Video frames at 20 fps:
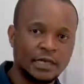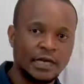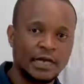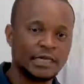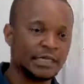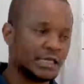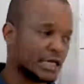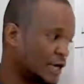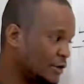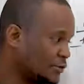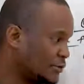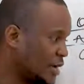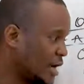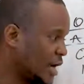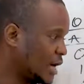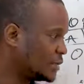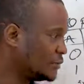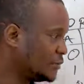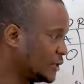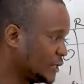and how they
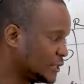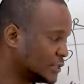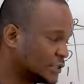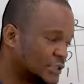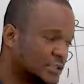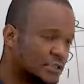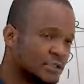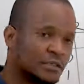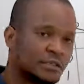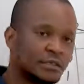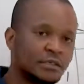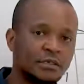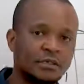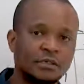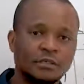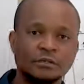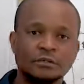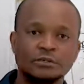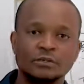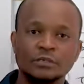are arranged.
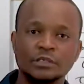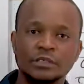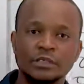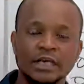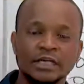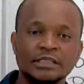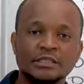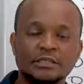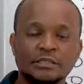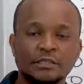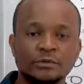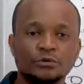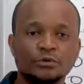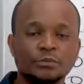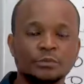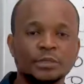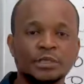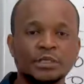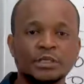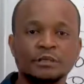So the next thing will
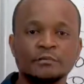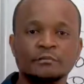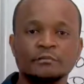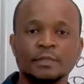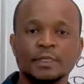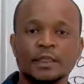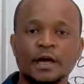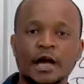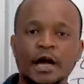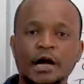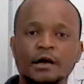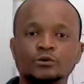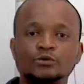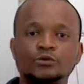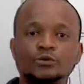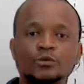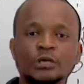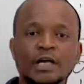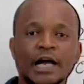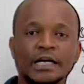be, how
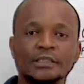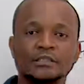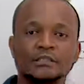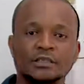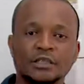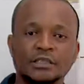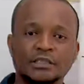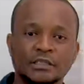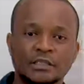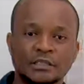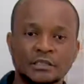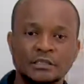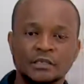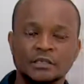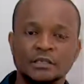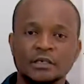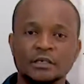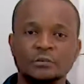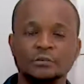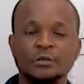do we address it?
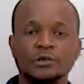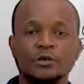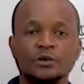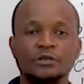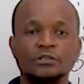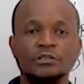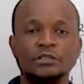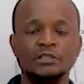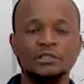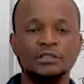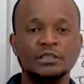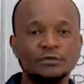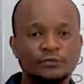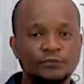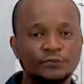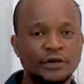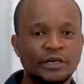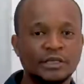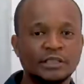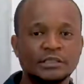Because
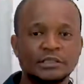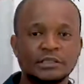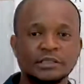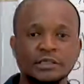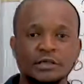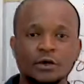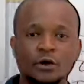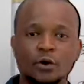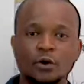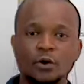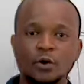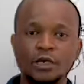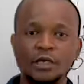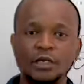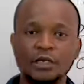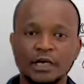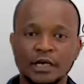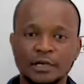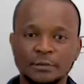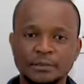different
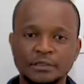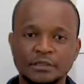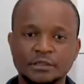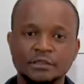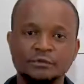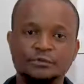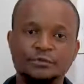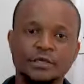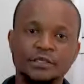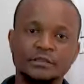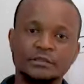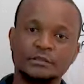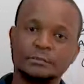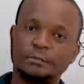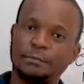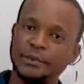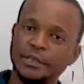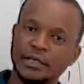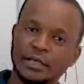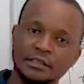OEMs, different
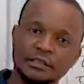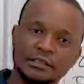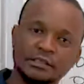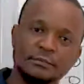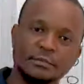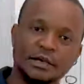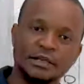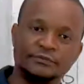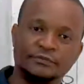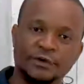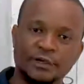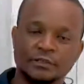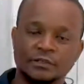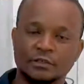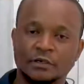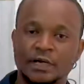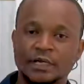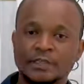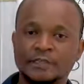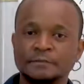PLC
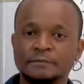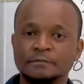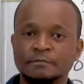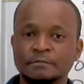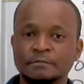manufacturers